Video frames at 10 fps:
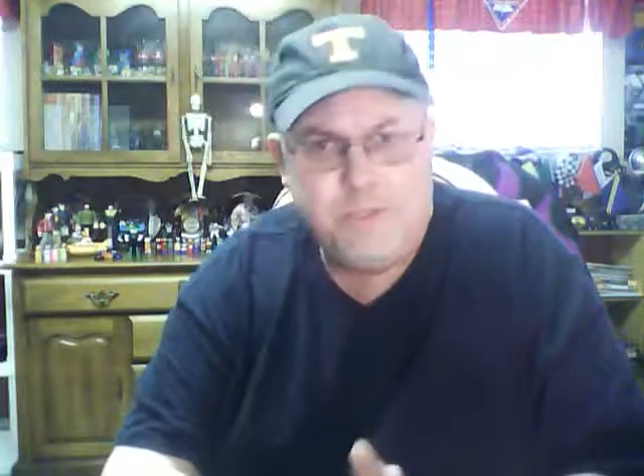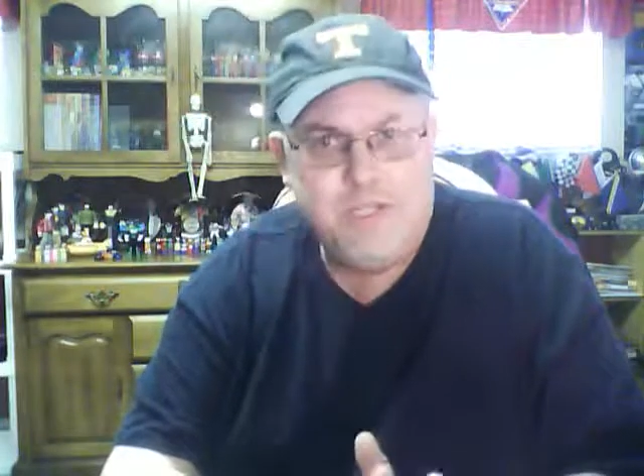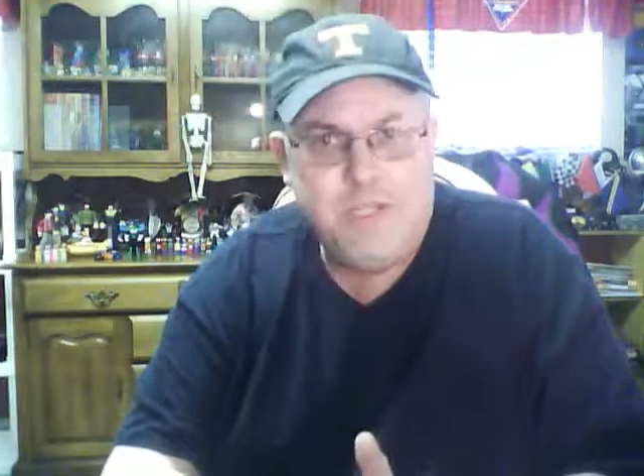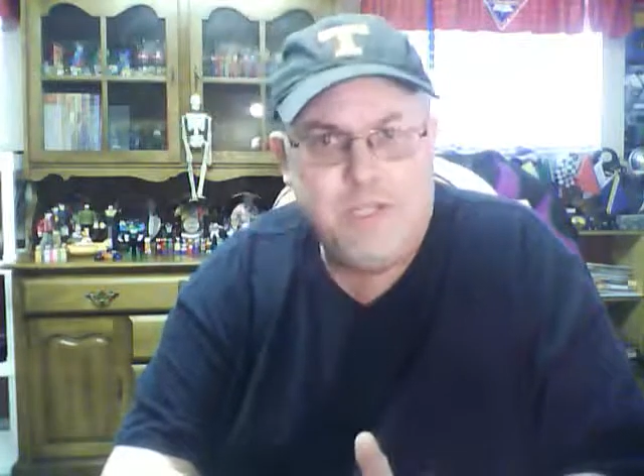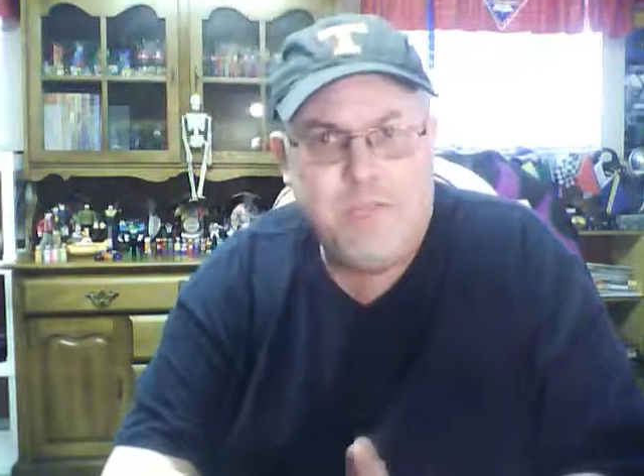
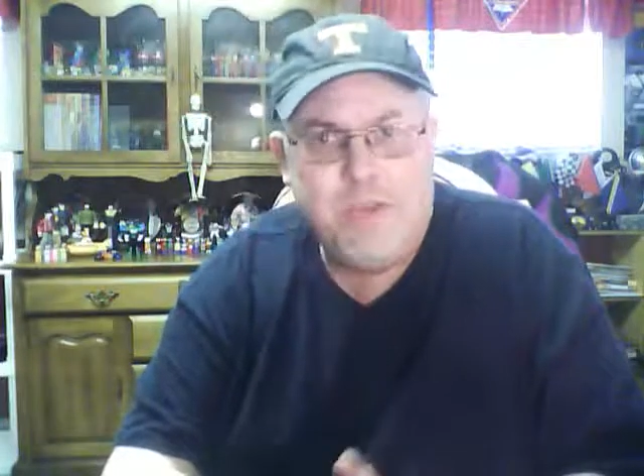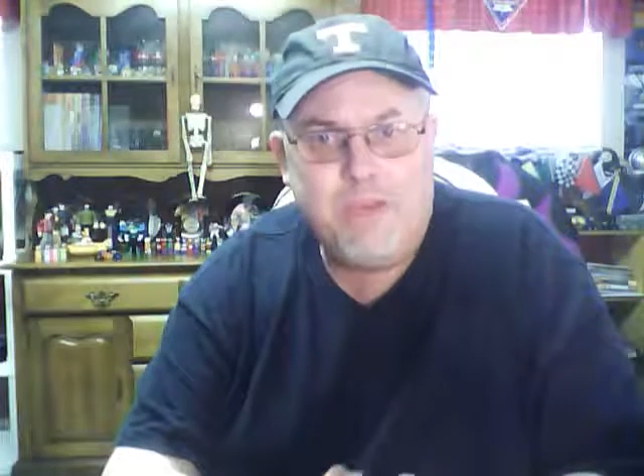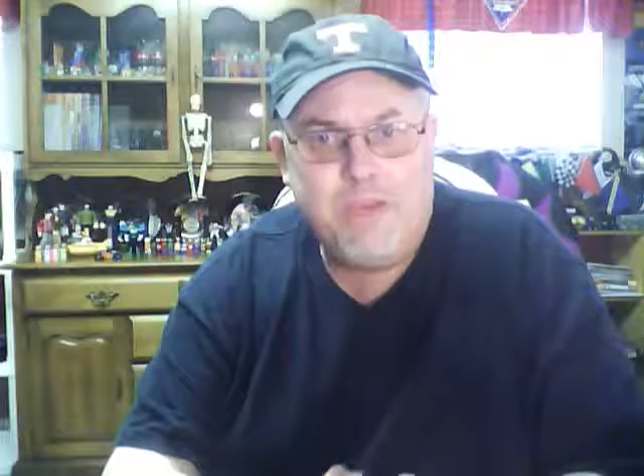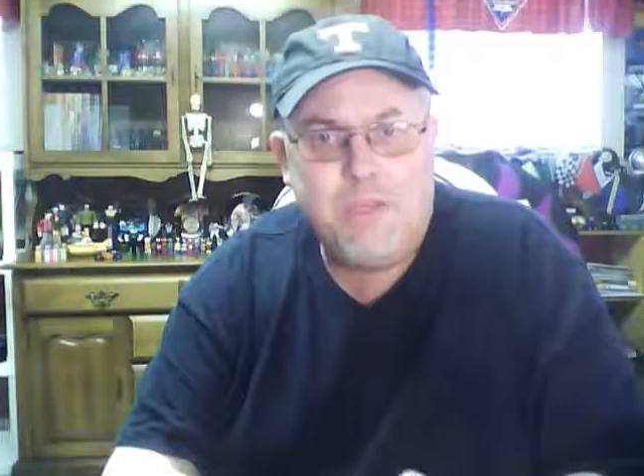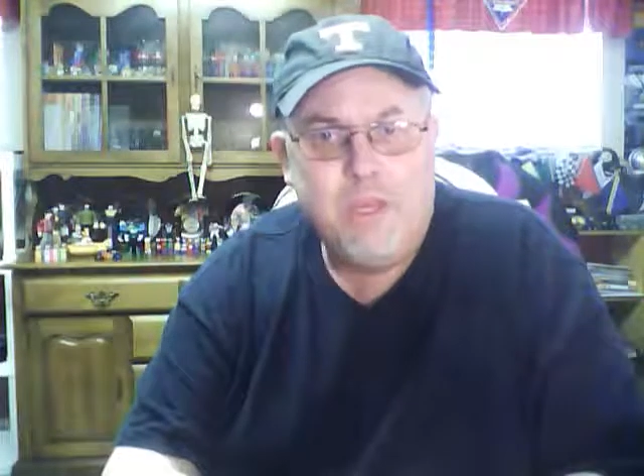to 10
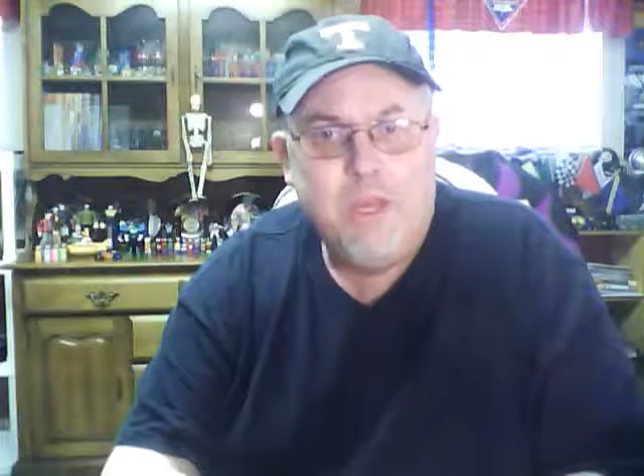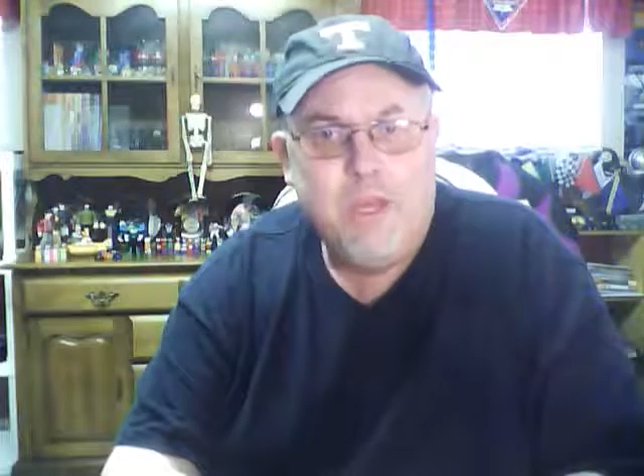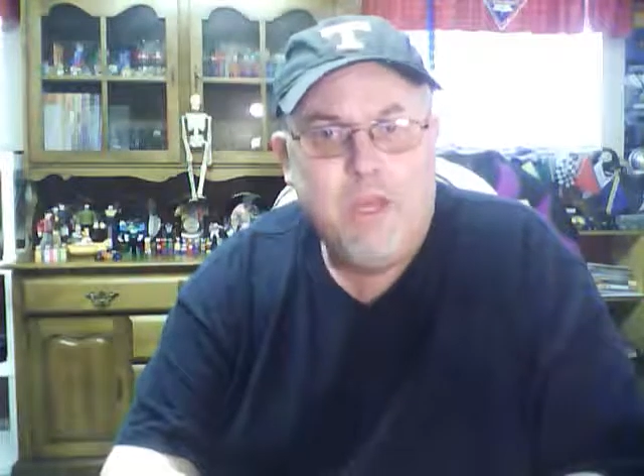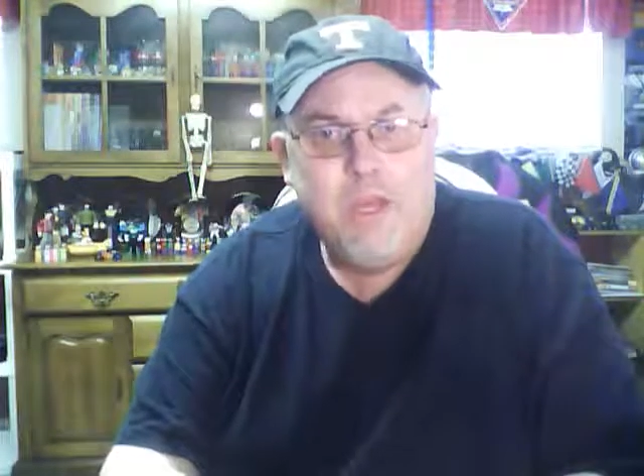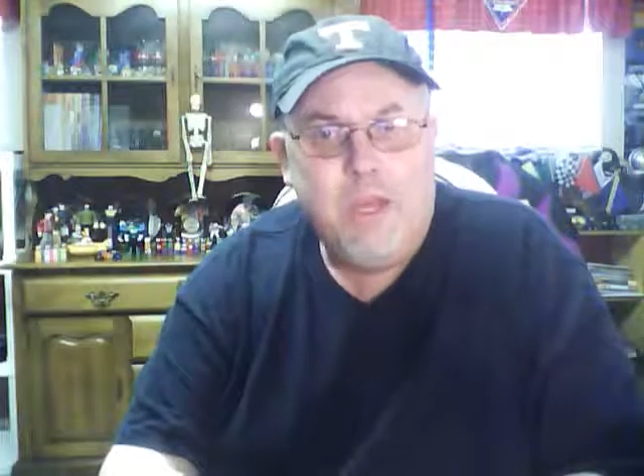pounds.
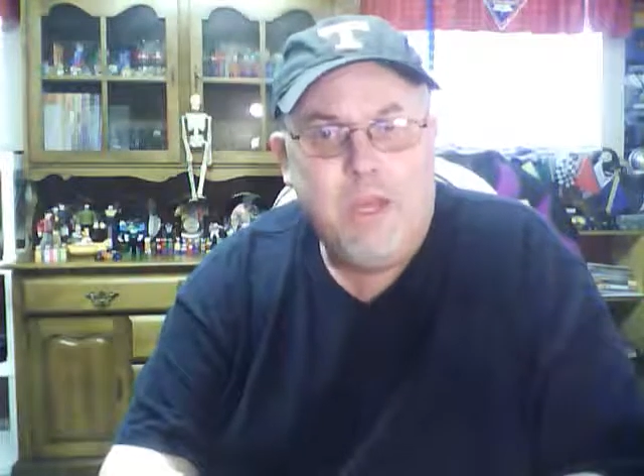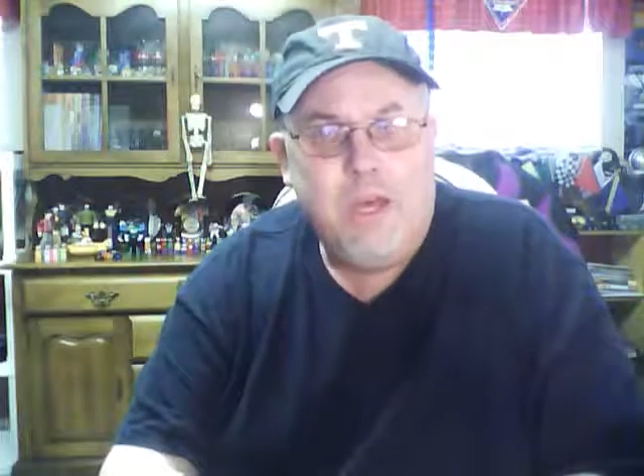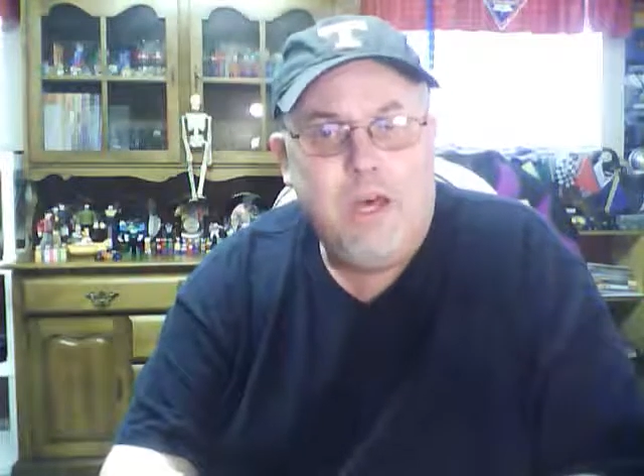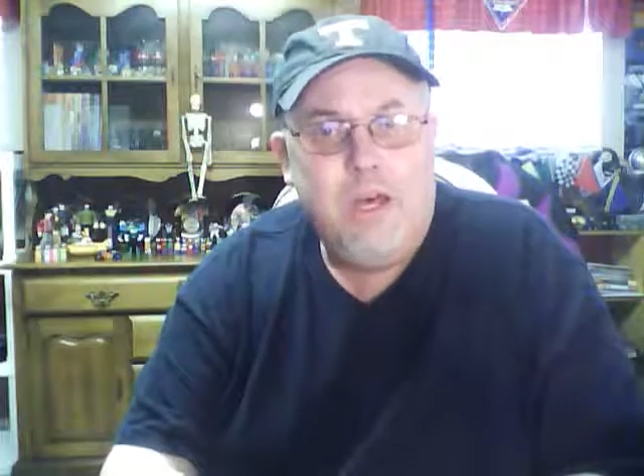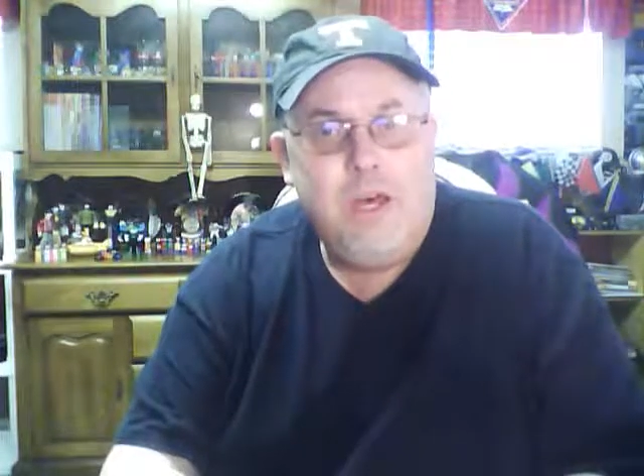
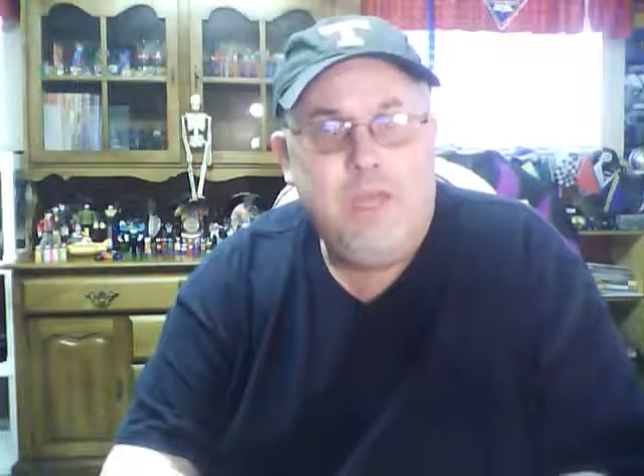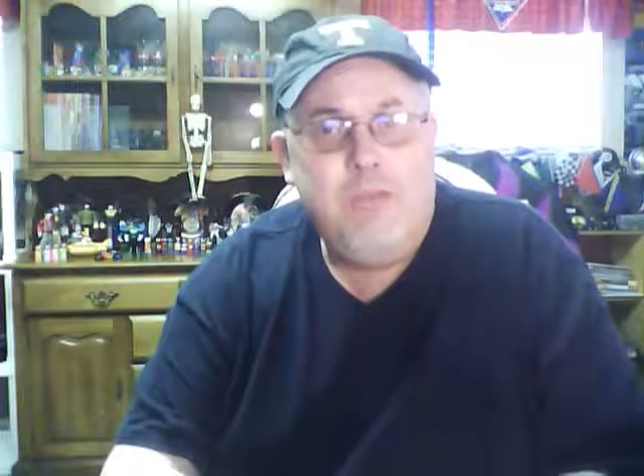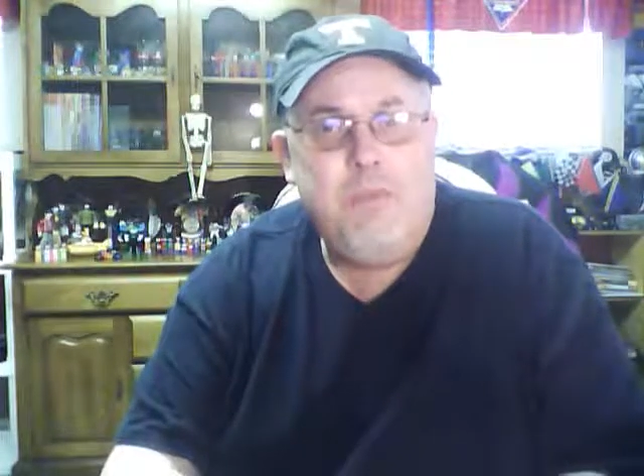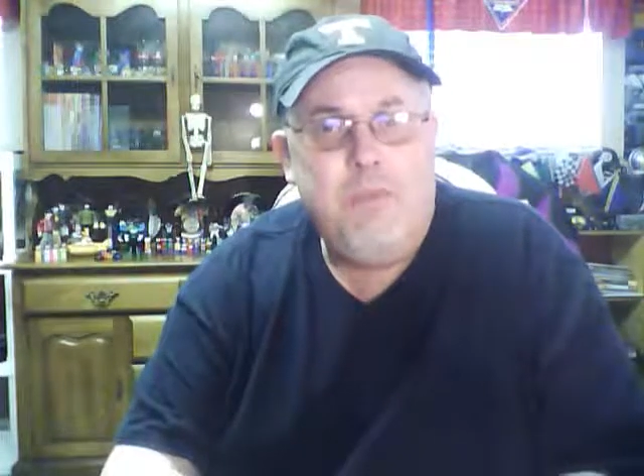You'd